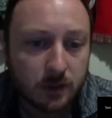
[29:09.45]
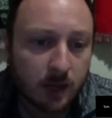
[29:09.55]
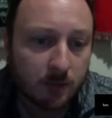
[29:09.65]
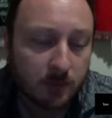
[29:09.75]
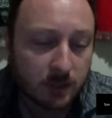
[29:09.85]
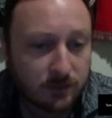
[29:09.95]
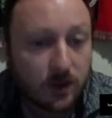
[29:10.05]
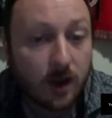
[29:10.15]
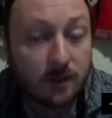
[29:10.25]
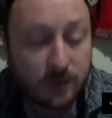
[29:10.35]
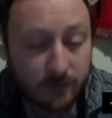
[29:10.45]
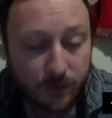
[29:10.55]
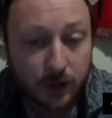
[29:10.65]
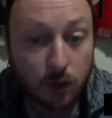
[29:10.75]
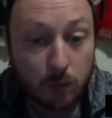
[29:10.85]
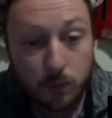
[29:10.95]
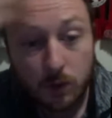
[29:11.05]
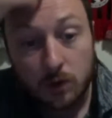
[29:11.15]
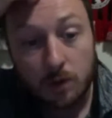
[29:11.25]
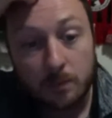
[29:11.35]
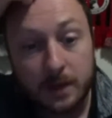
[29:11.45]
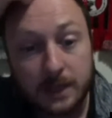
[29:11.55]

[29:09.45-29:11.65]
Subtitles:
Because if they've got the Club World Cup next